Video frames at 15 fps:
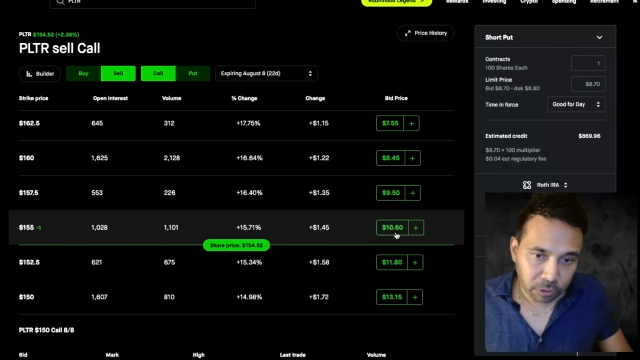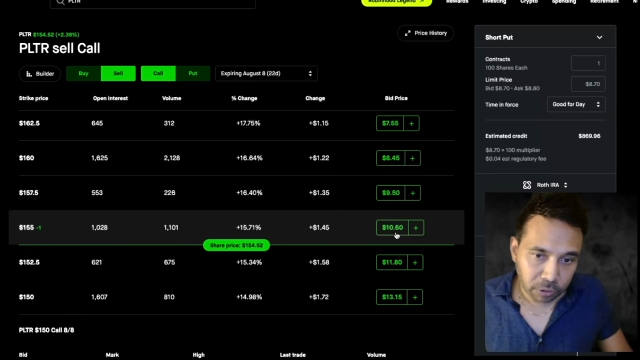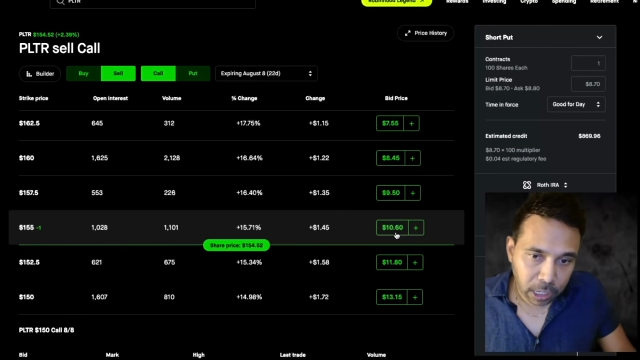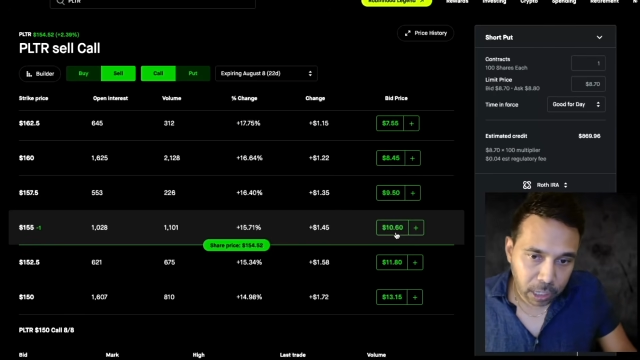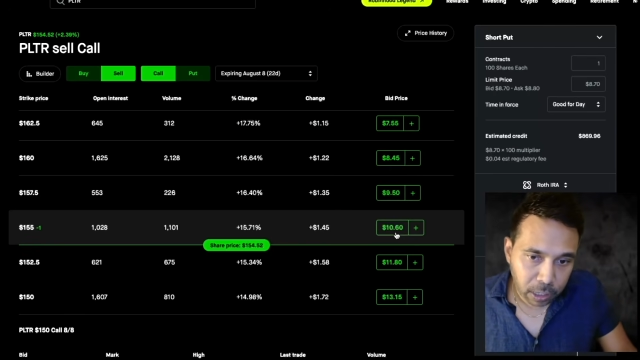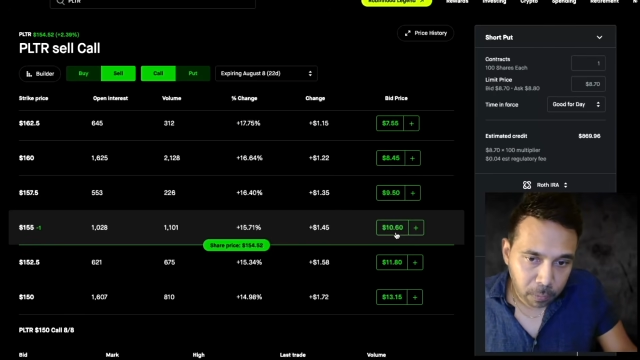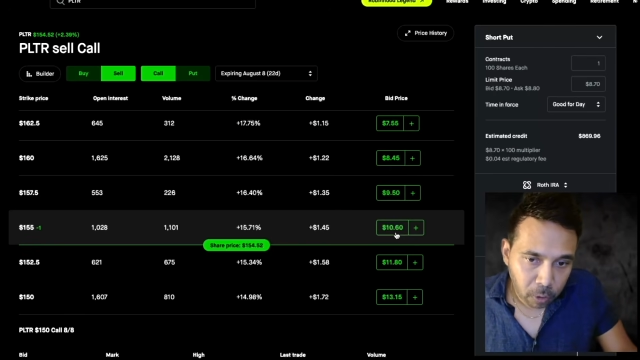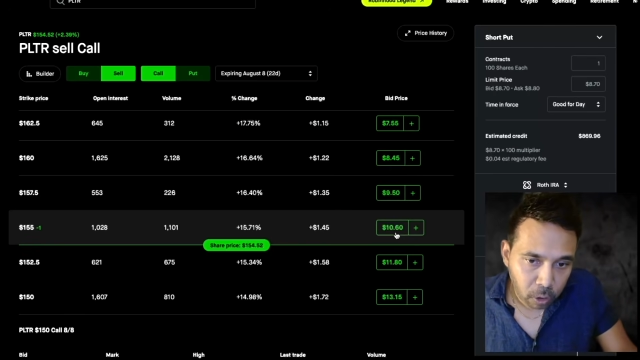so I
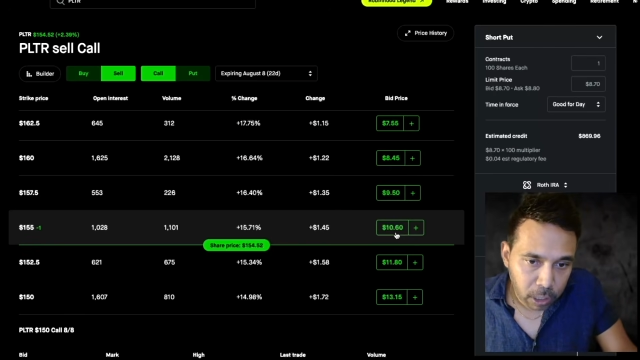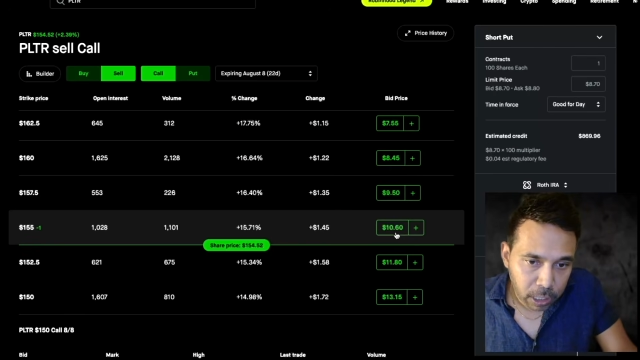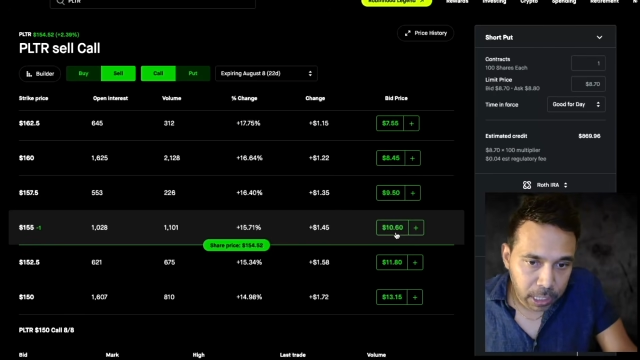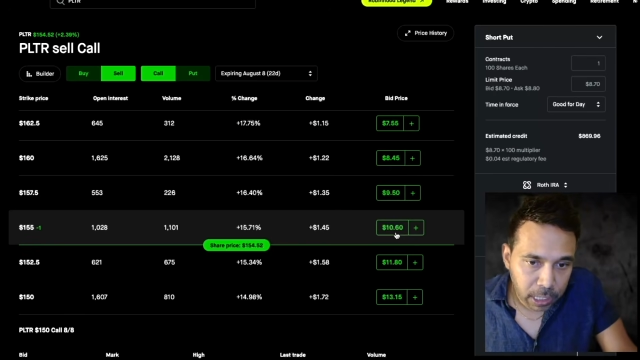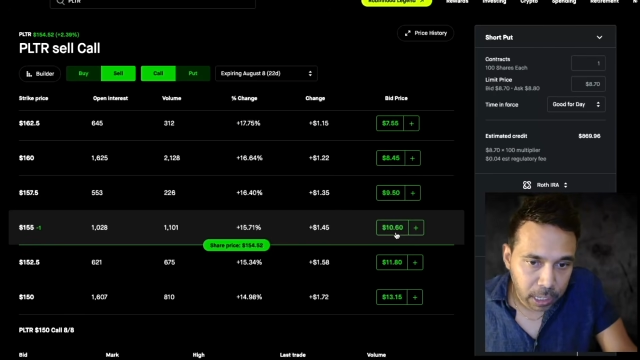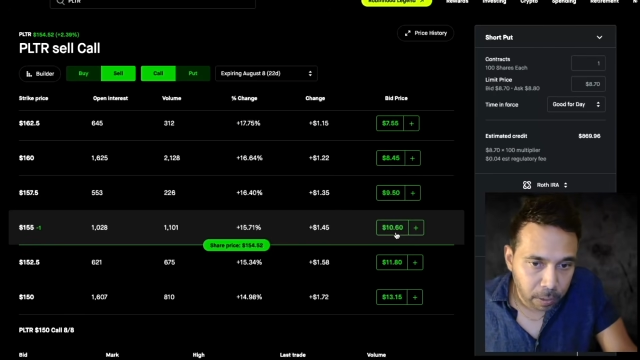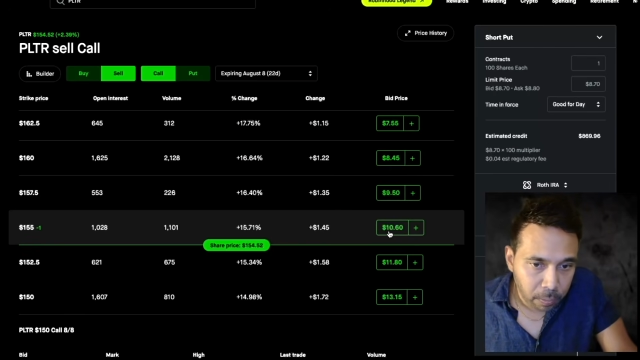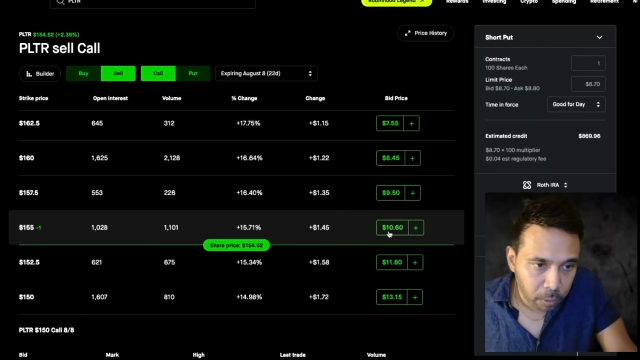am
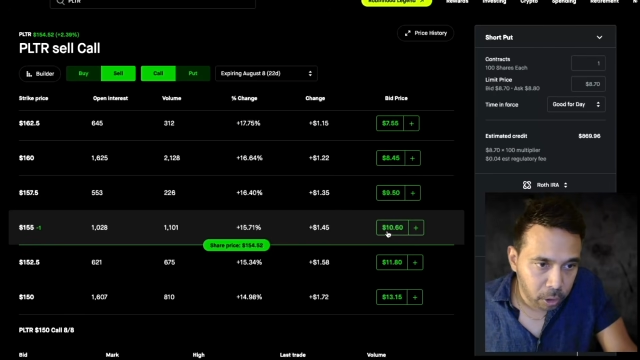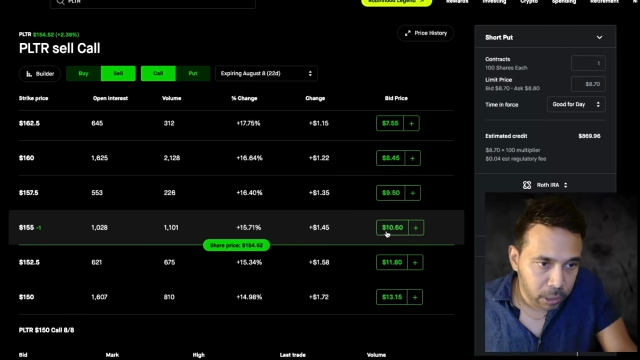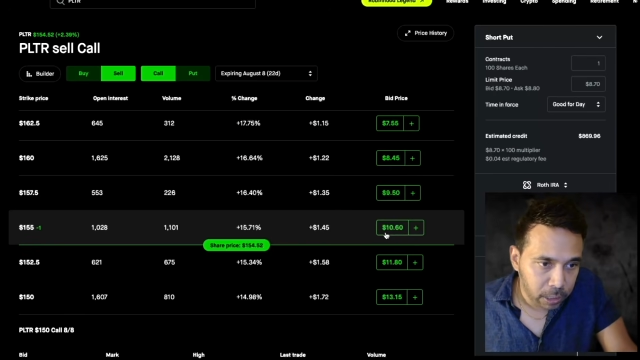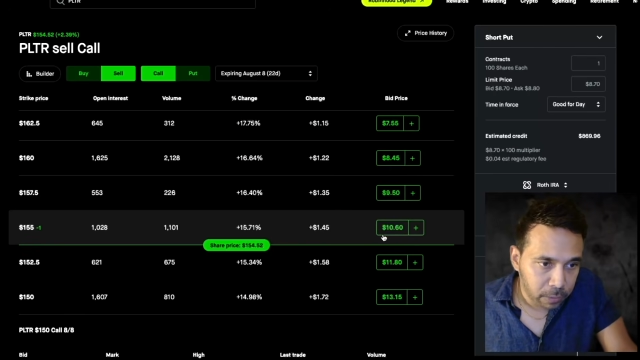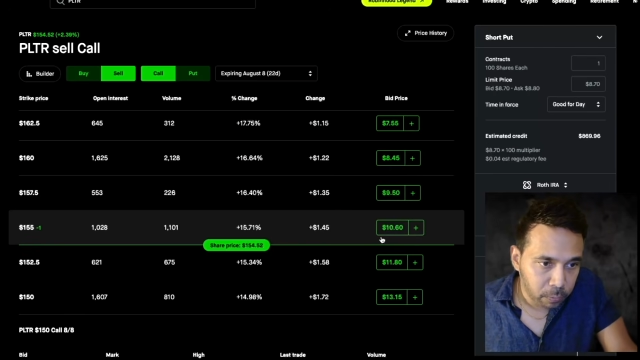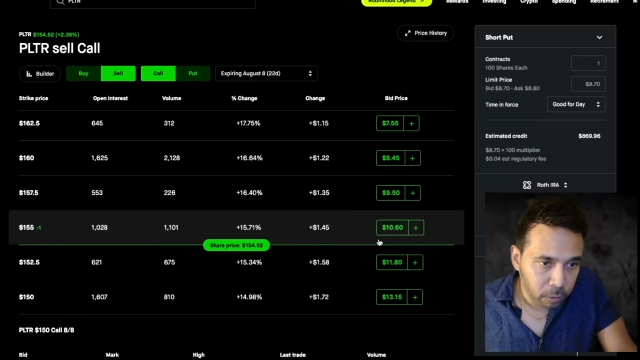already up on that